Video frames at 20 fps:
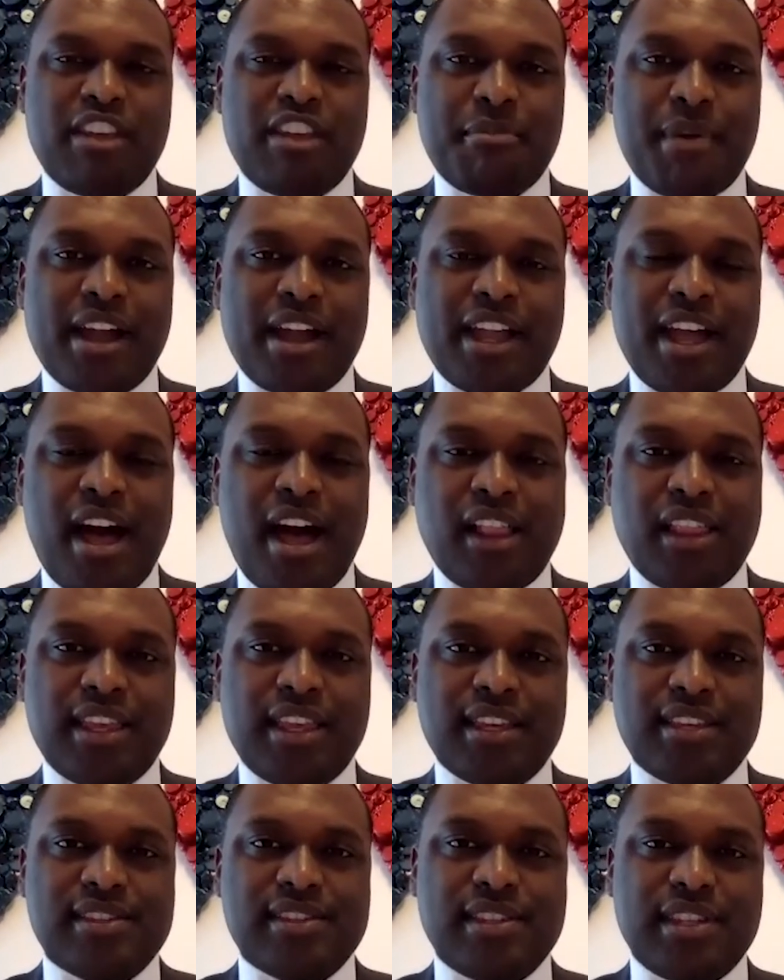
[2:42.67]
of my
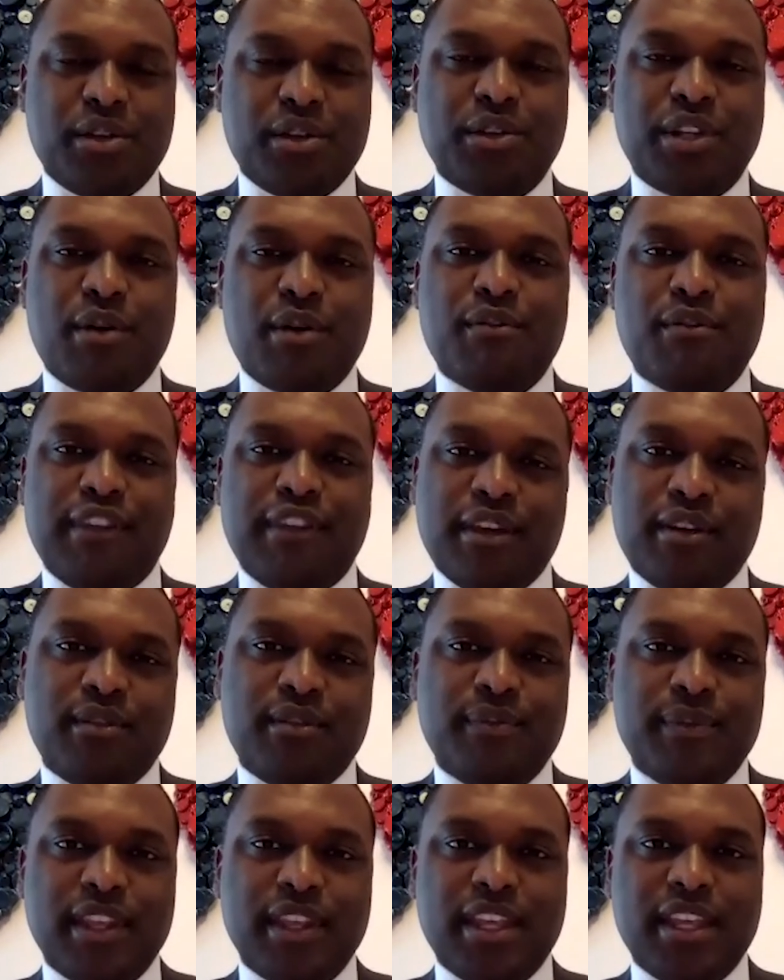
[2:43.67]
colleagues still don't feel.
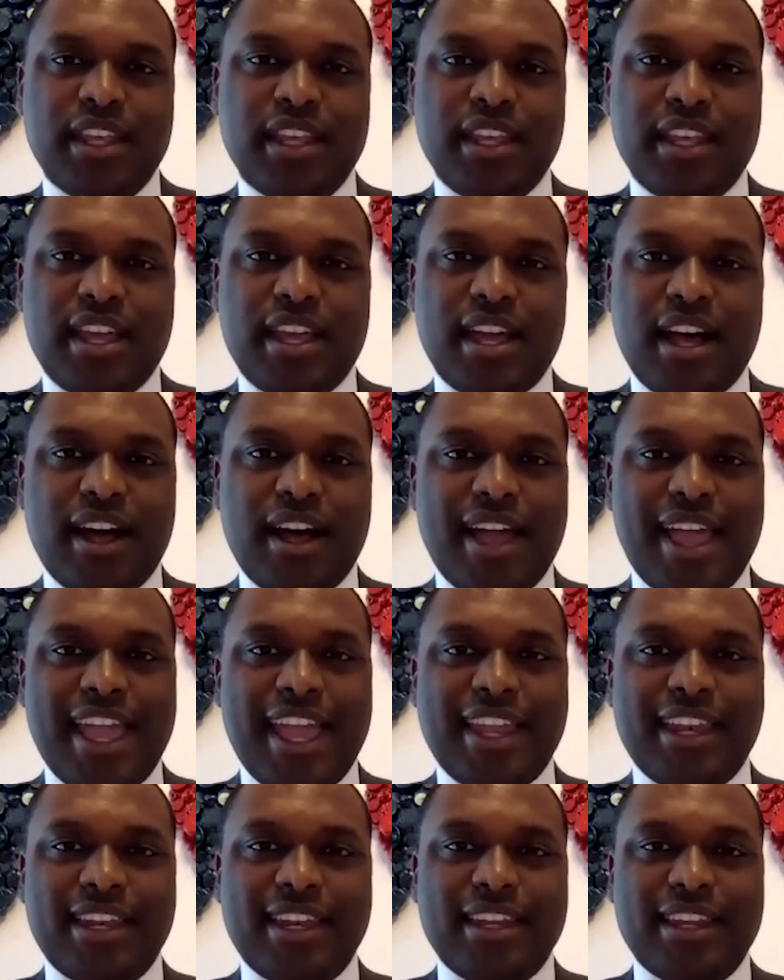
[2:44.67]

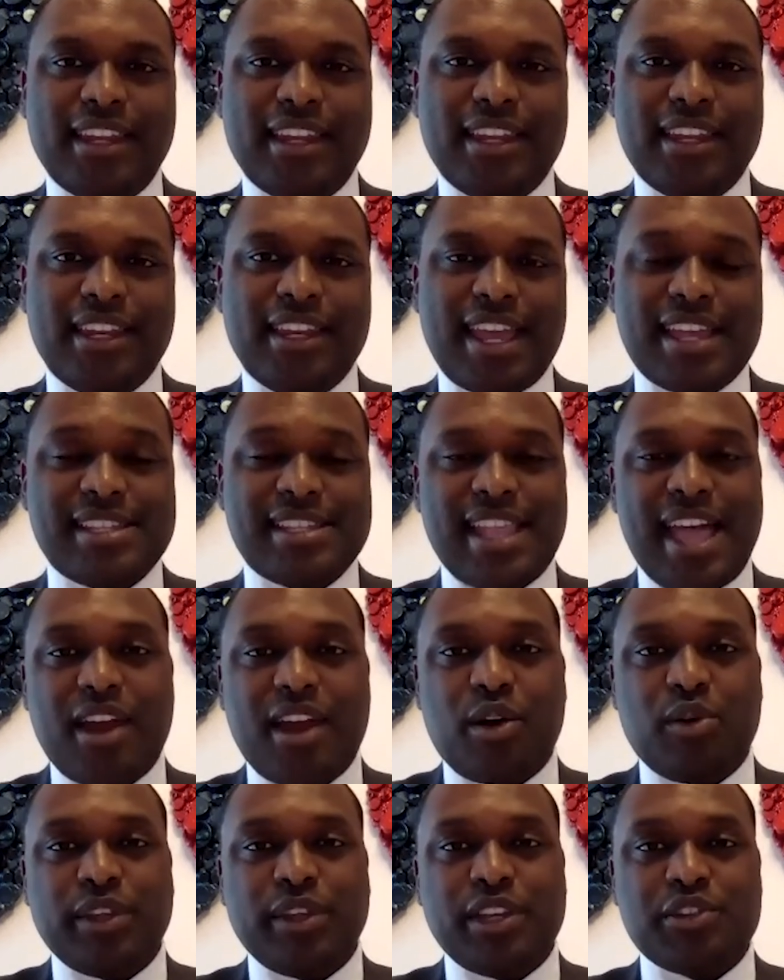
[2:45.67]
And that's not
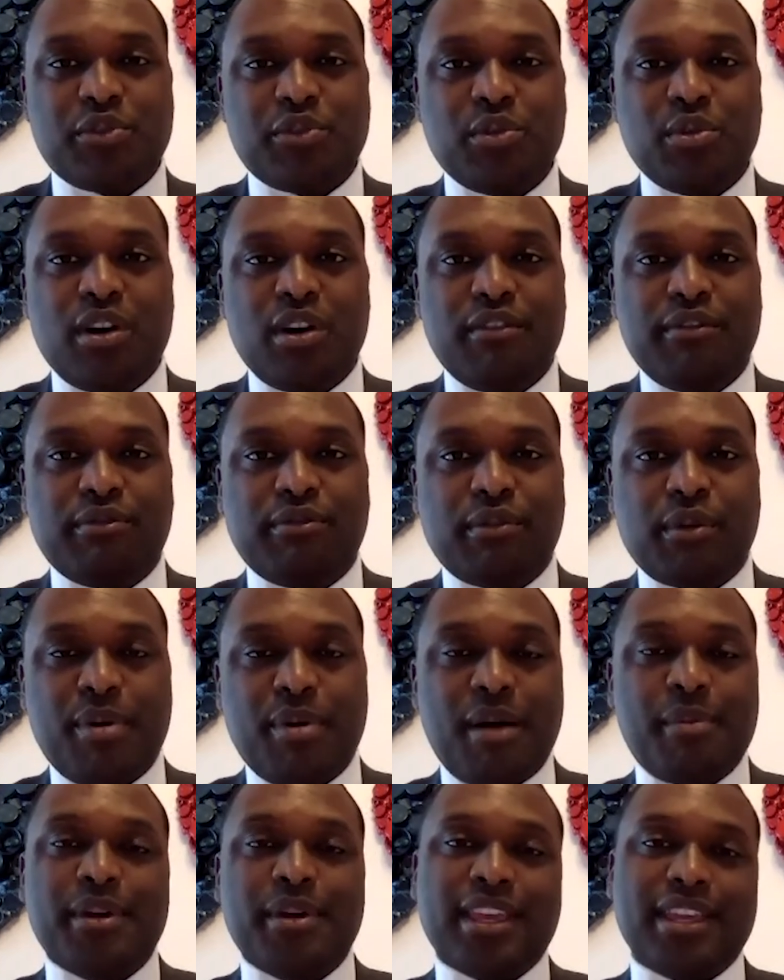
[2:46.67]
only true of
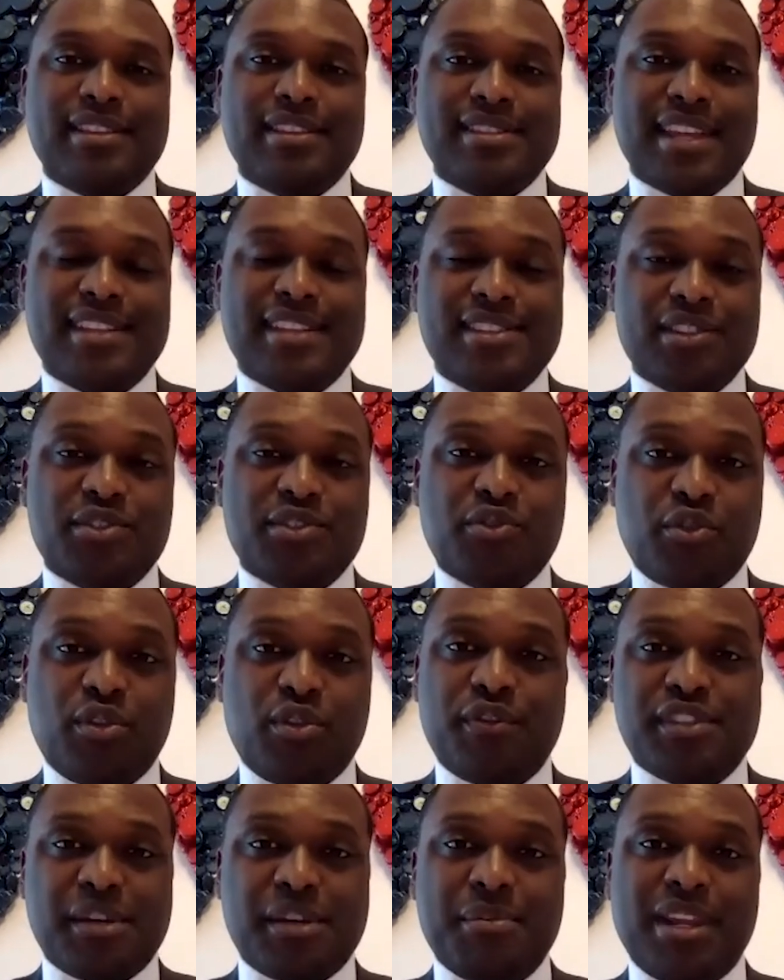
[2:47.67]
Republicans, that's true
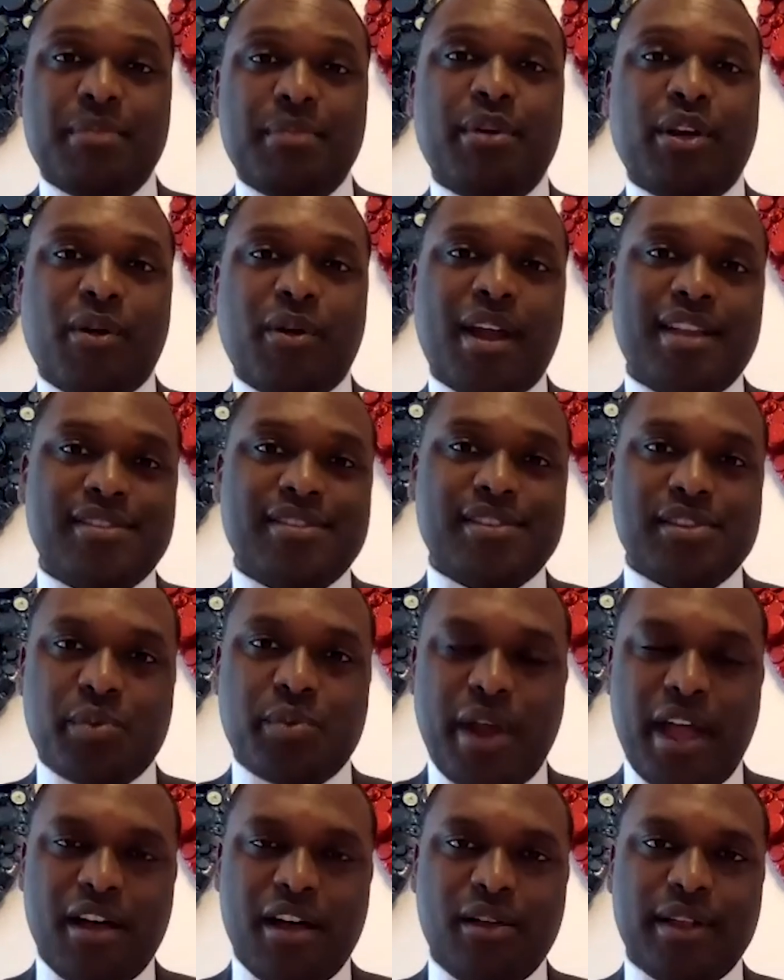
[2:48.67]
of some Democrats as
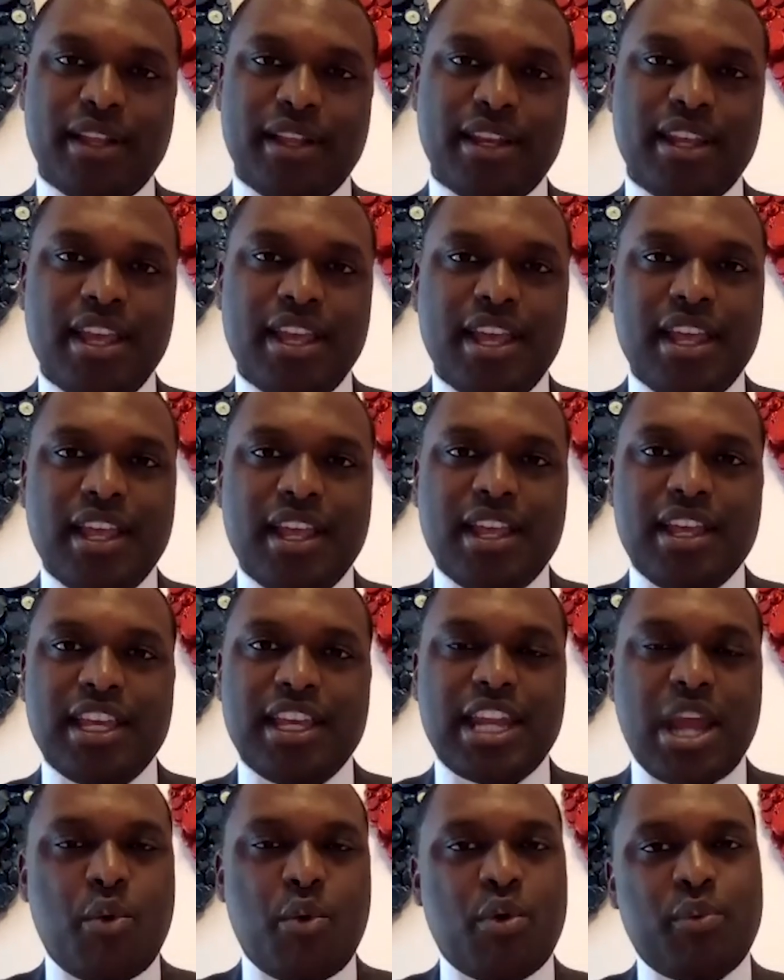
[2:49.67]
well. And, you
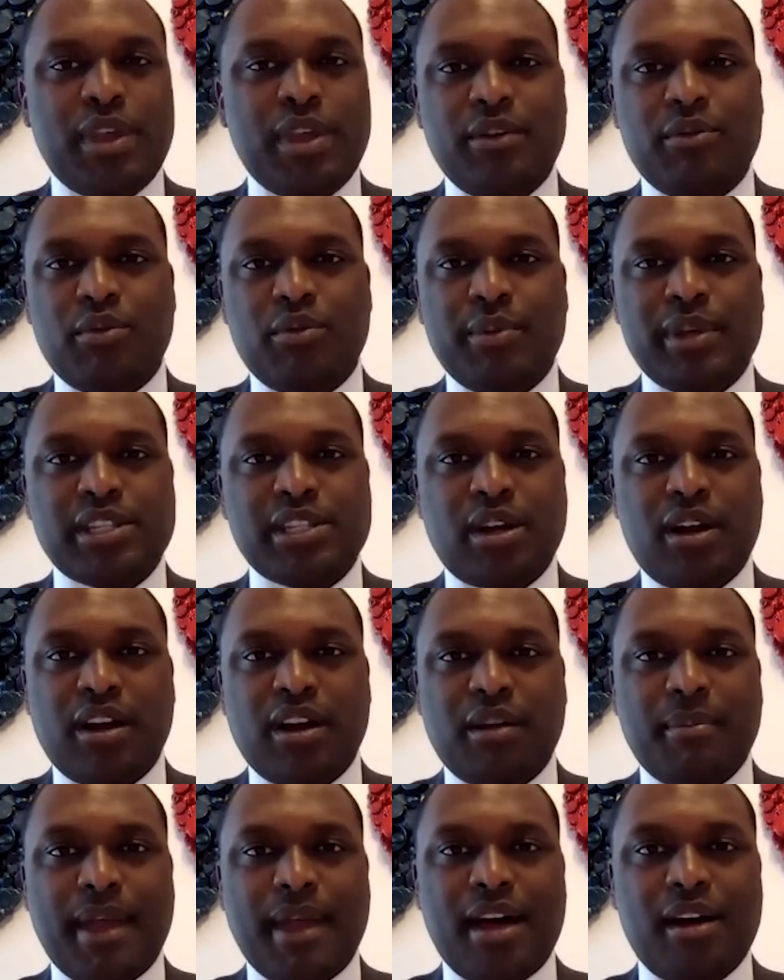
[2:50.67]
know, when we
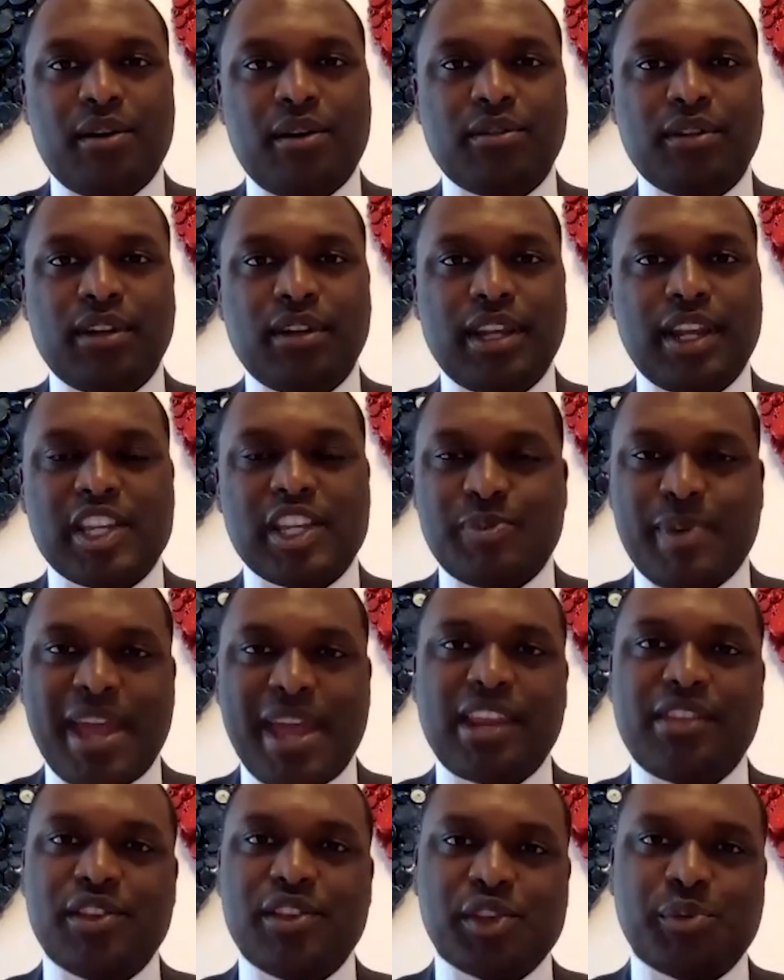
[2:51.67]
talk about
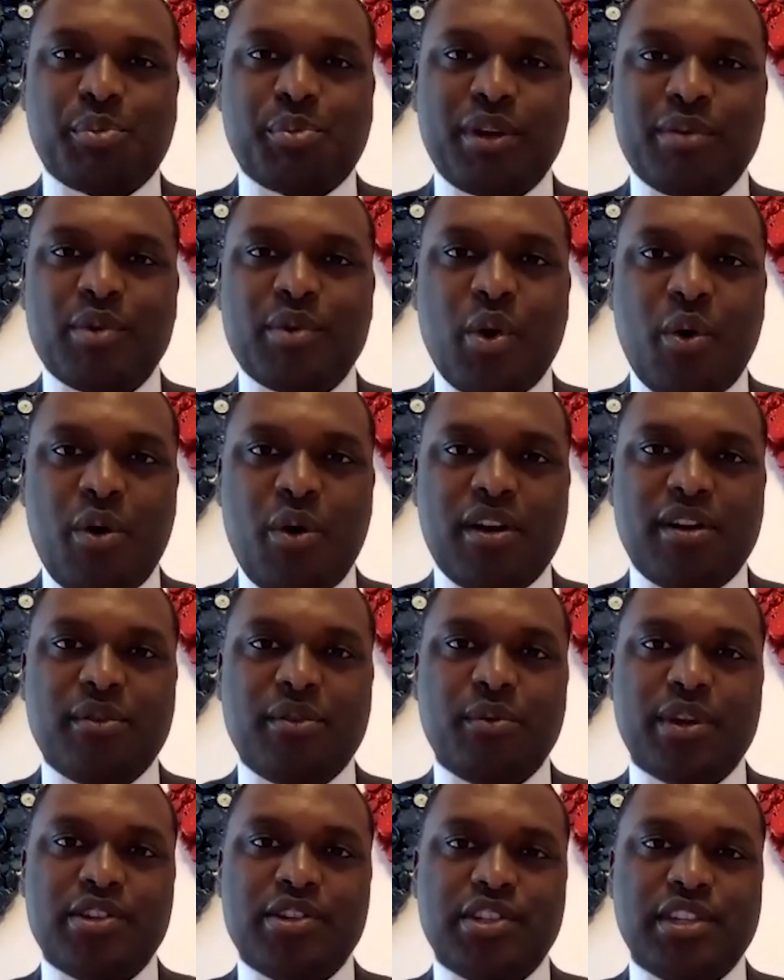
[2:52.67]
expanding the Supreme Court,
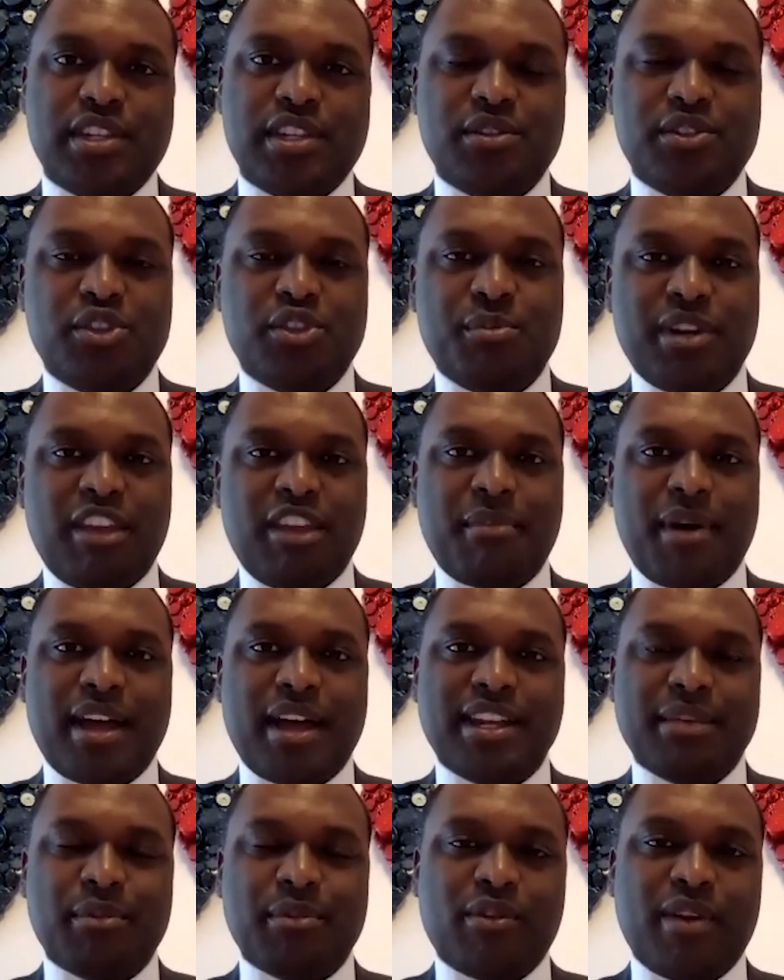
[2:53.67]
which still too many of my
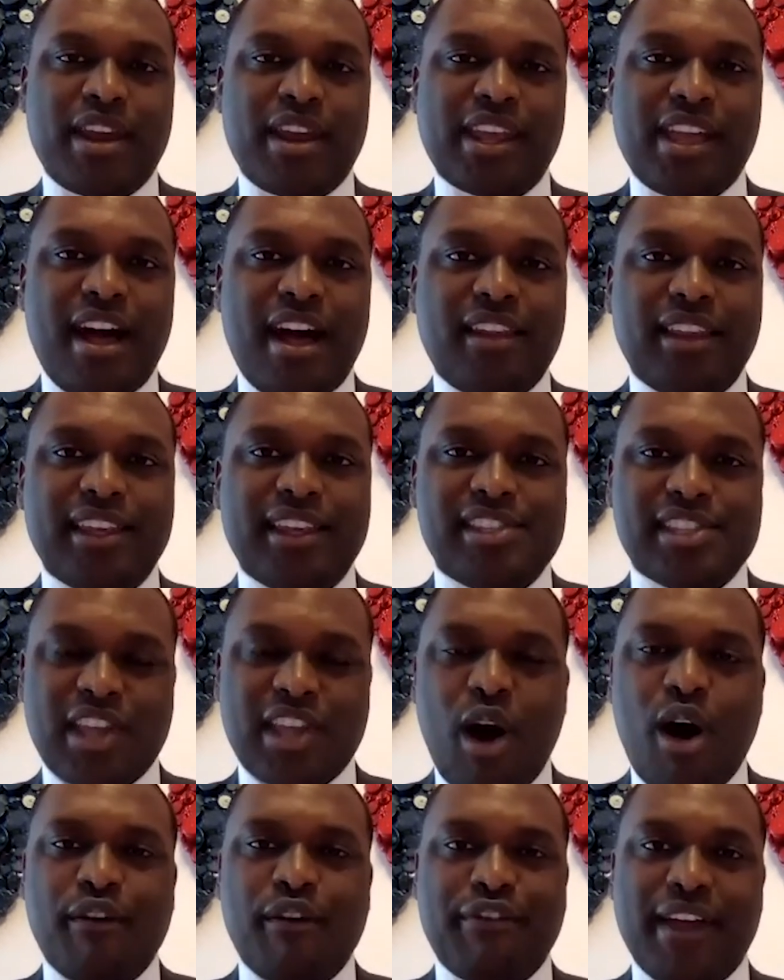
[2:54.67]
Democratic colleagues
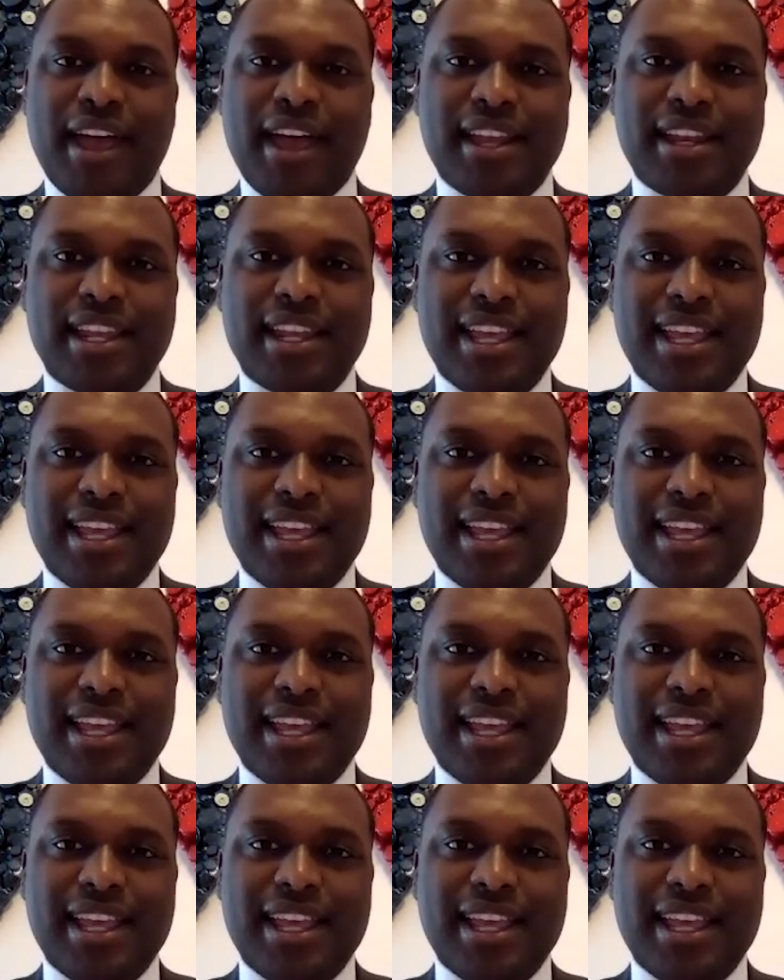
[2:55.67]
scoff at,